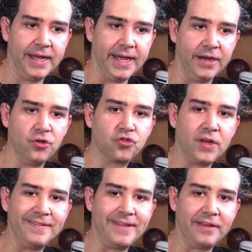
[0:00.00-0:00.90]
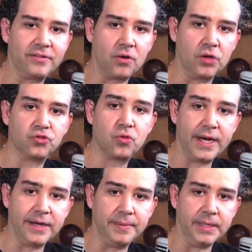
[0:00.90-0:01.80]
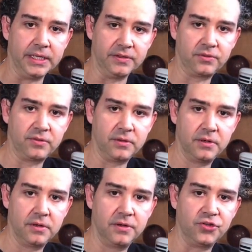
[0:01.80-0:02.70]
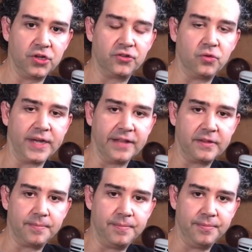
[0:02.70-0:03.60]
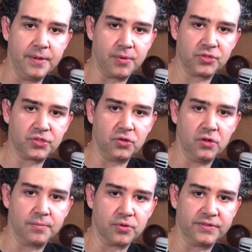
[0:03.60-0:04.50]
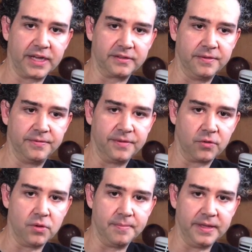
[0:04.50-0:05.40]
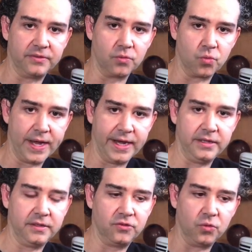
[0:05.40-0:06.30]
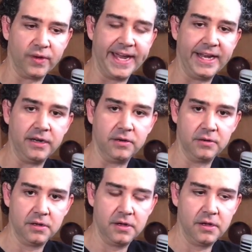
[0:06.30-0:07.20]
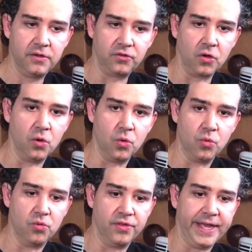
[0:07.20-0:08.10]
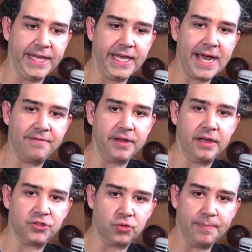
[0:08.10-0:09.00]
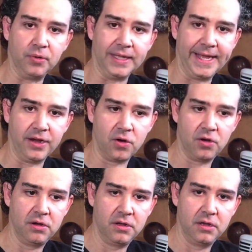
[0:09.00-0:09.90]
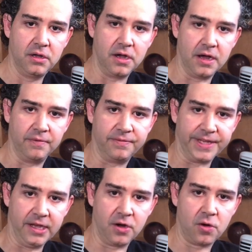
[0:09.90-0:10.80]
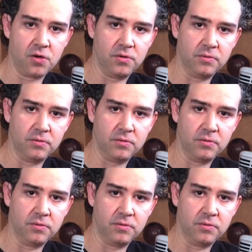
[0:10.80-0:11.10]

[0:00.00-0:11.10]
it usually takes around 20 minutes just to get the personal protective equipment ready to get in. So they have a triple layer of gear